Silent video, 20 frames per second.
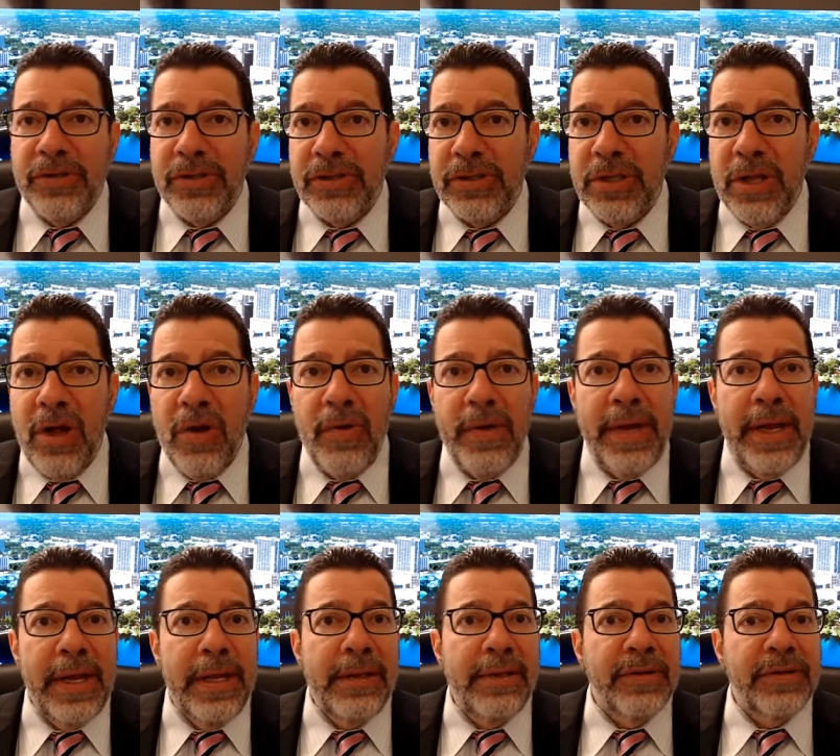are
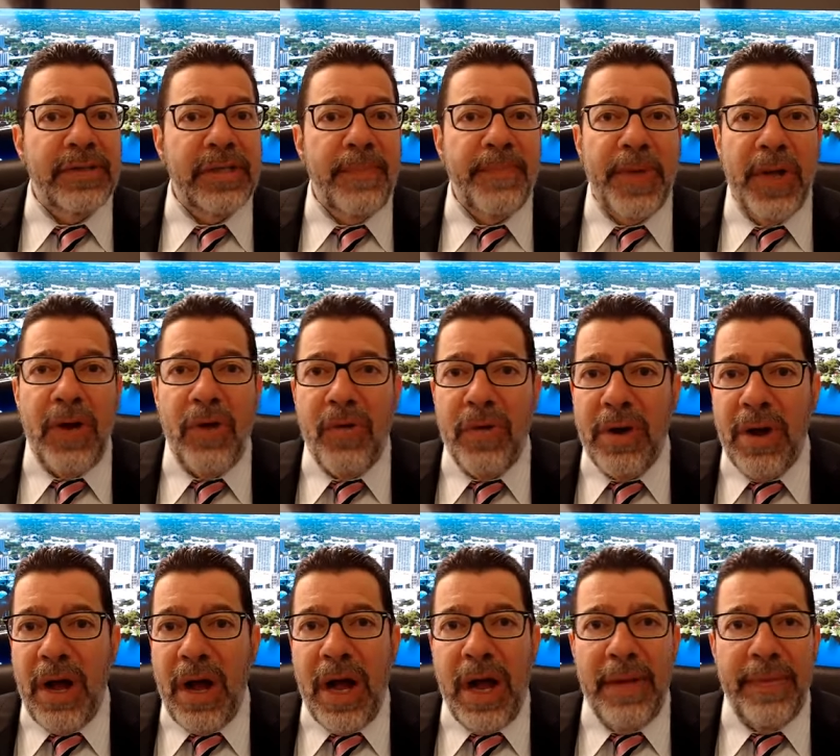slowing, there's something going
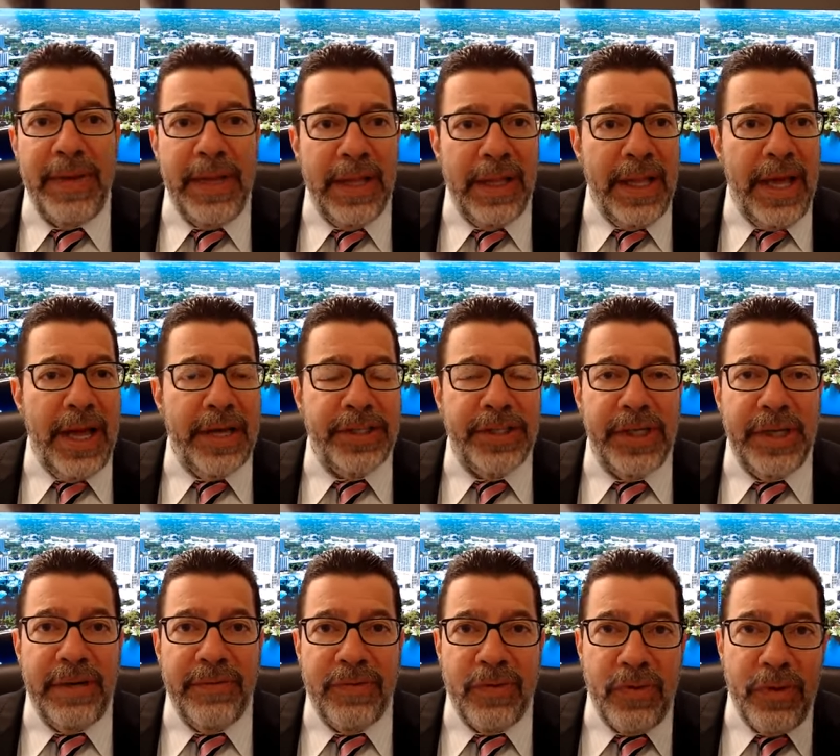on, the
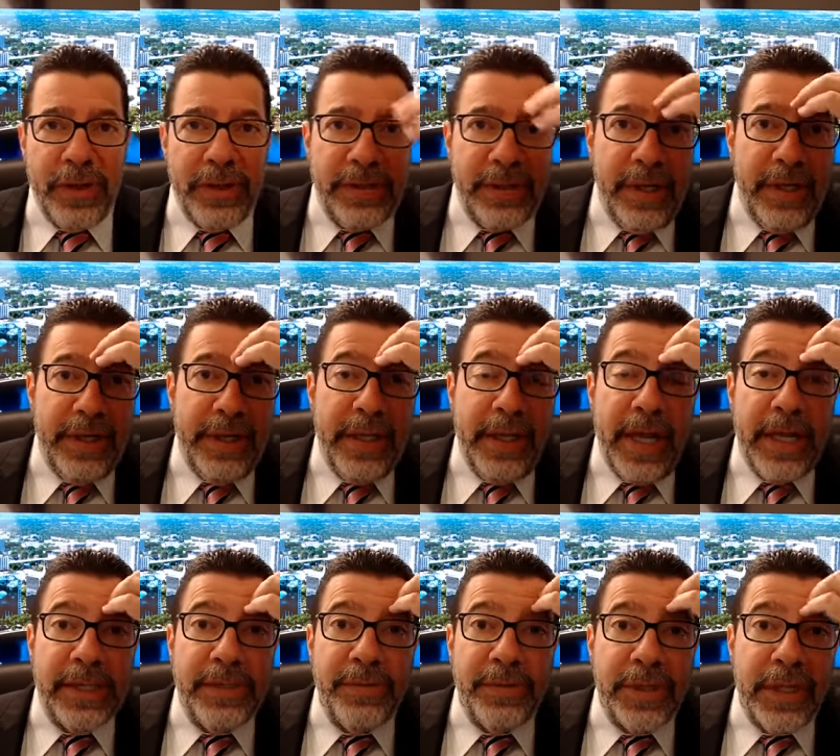election. Of course, you know the
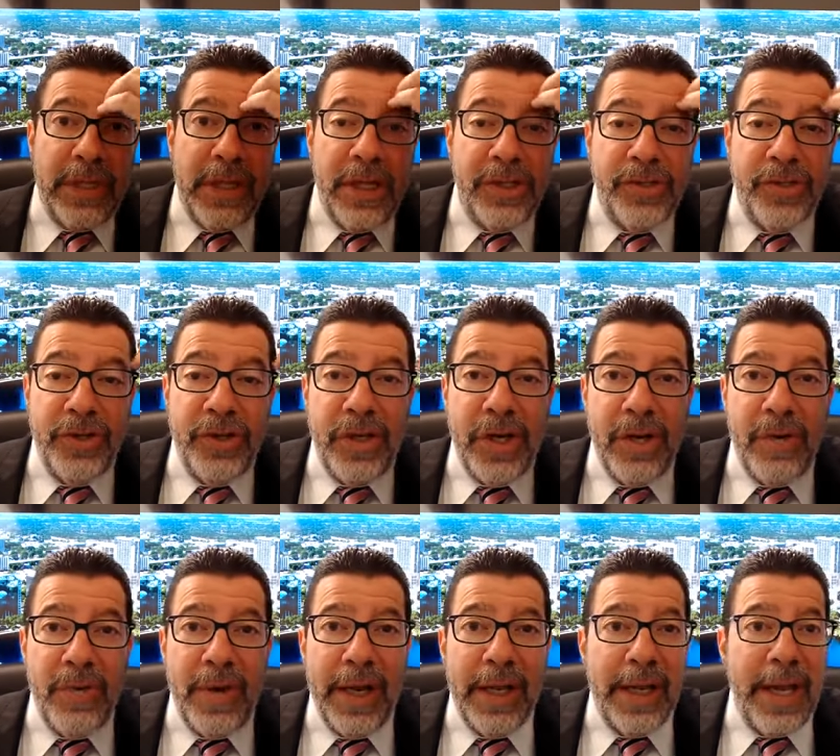election was a cluster. You know
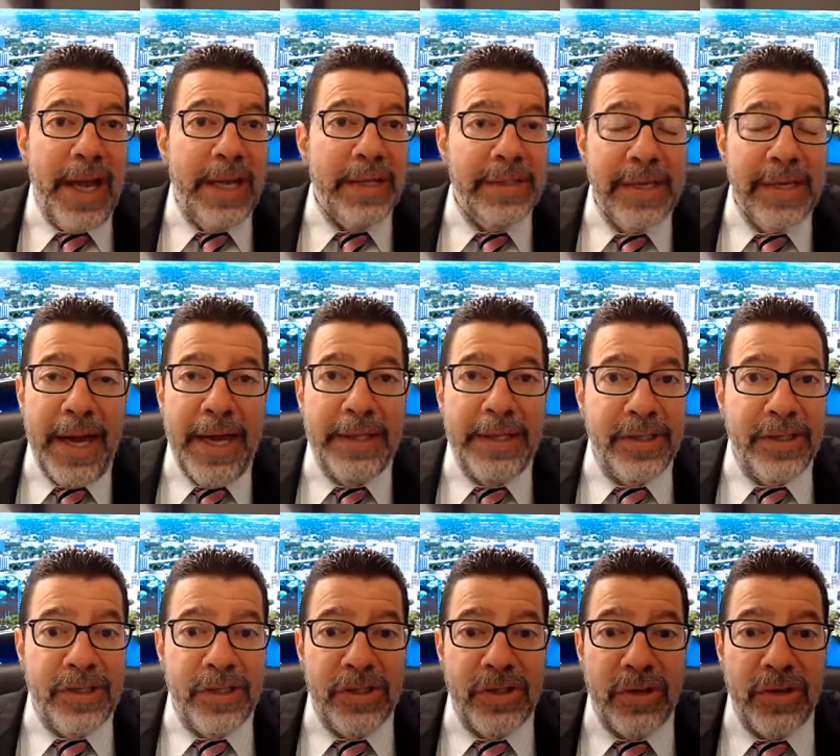what? Last night,
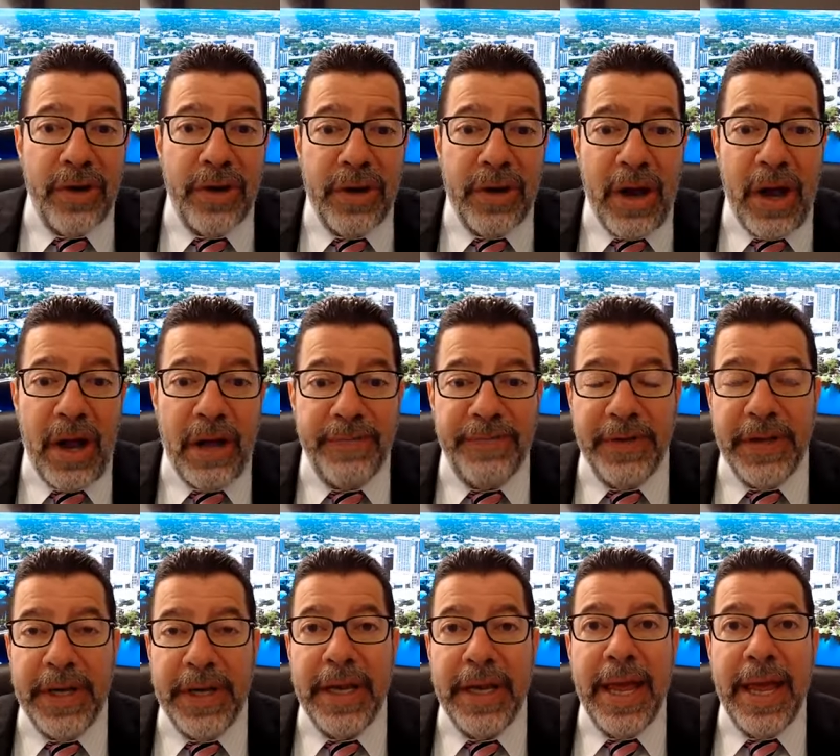just to start it off,
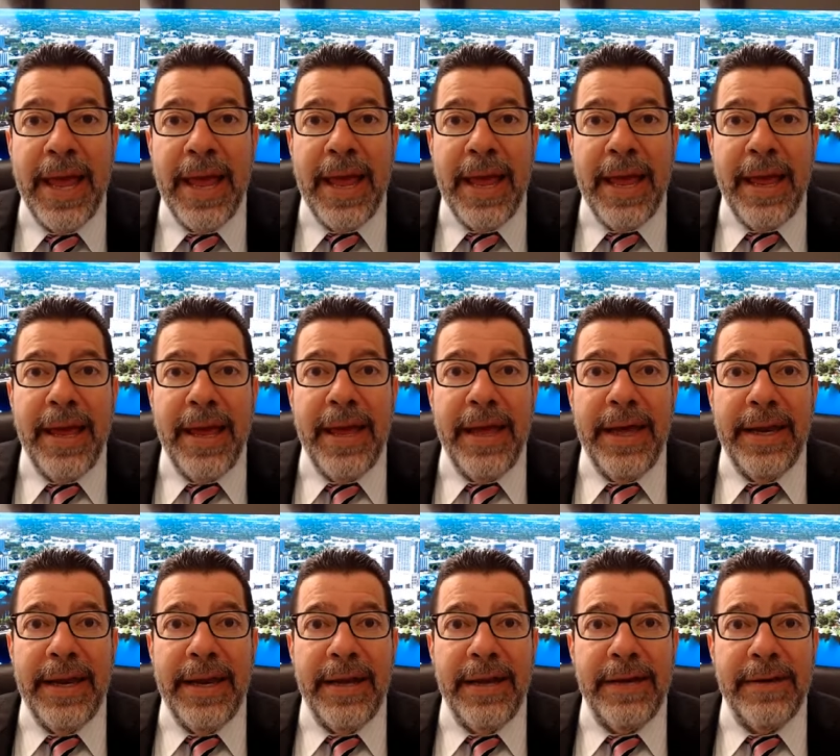and
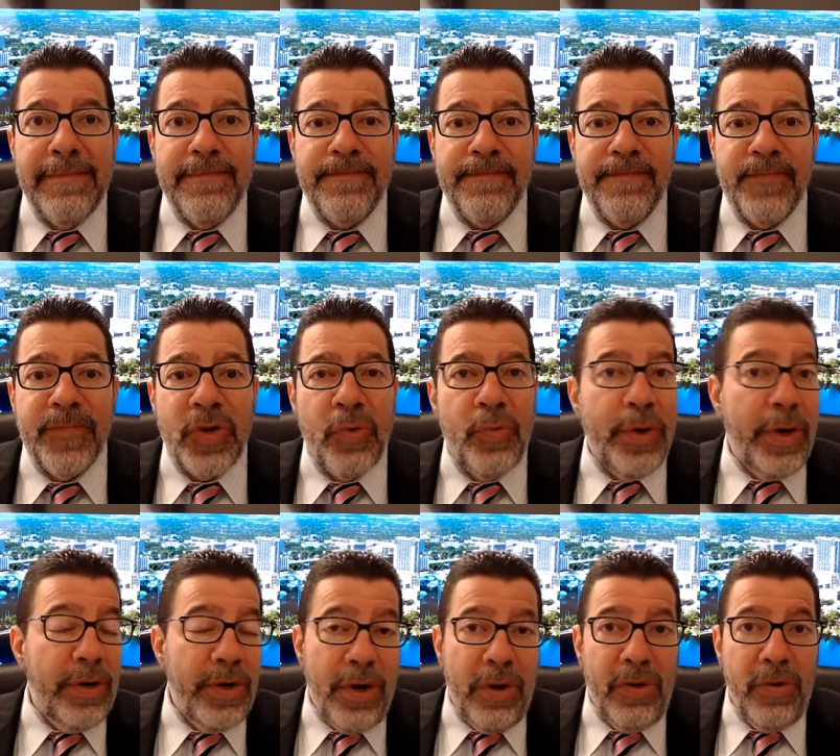and um, so we
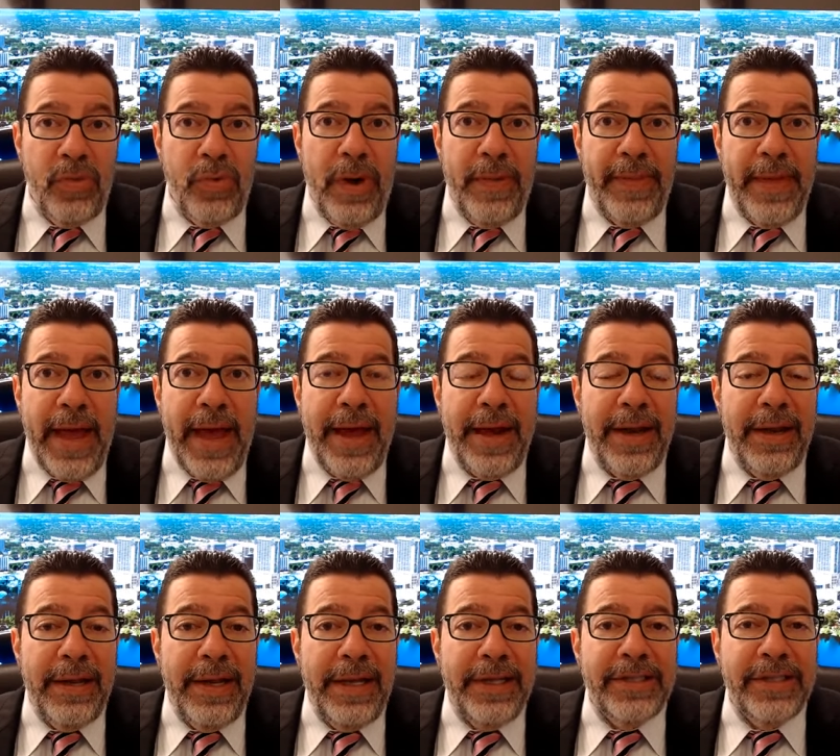don't know who won that.
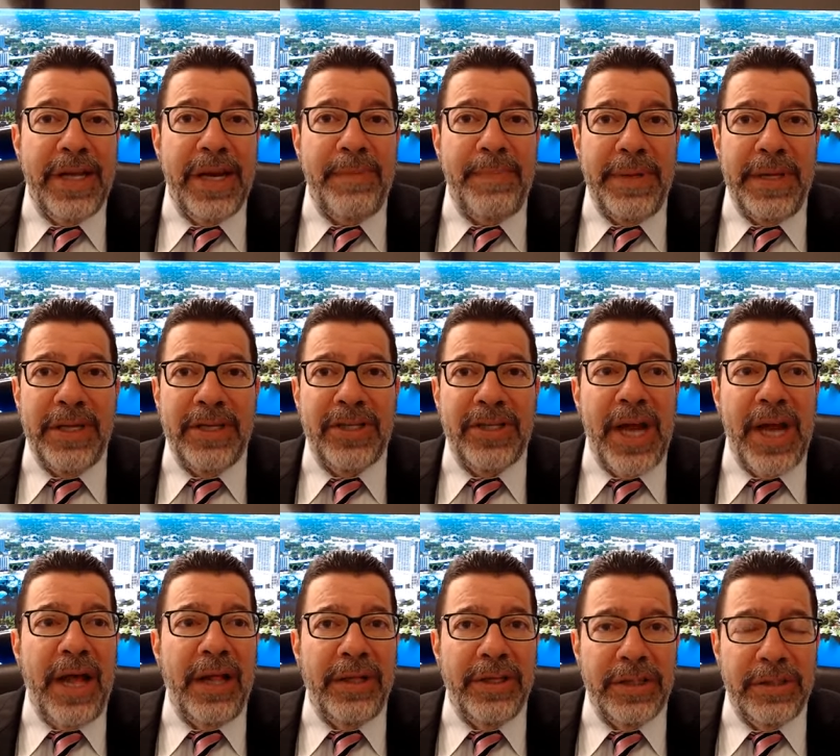It's going to be a
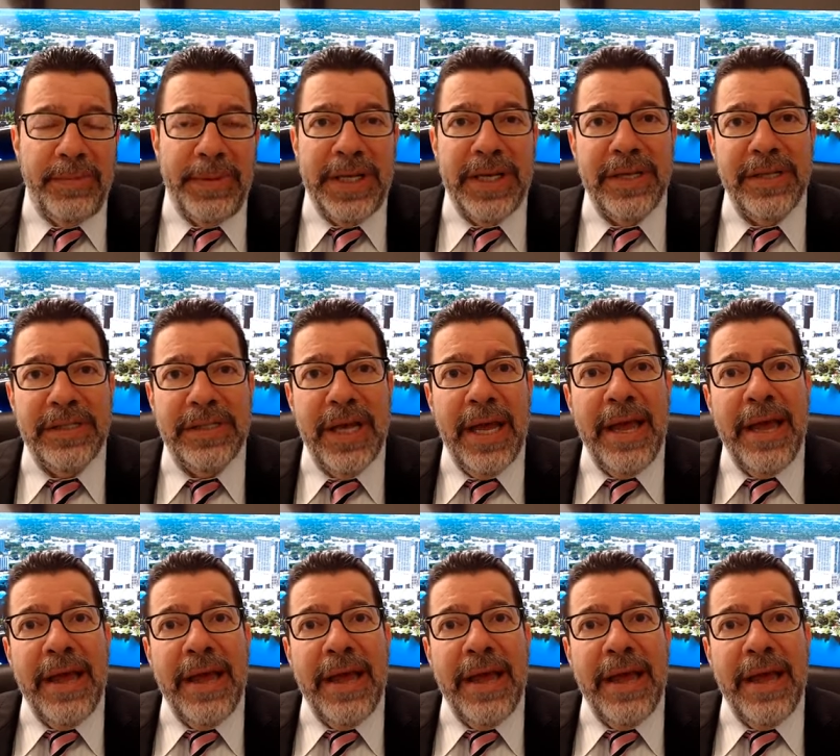challenge because,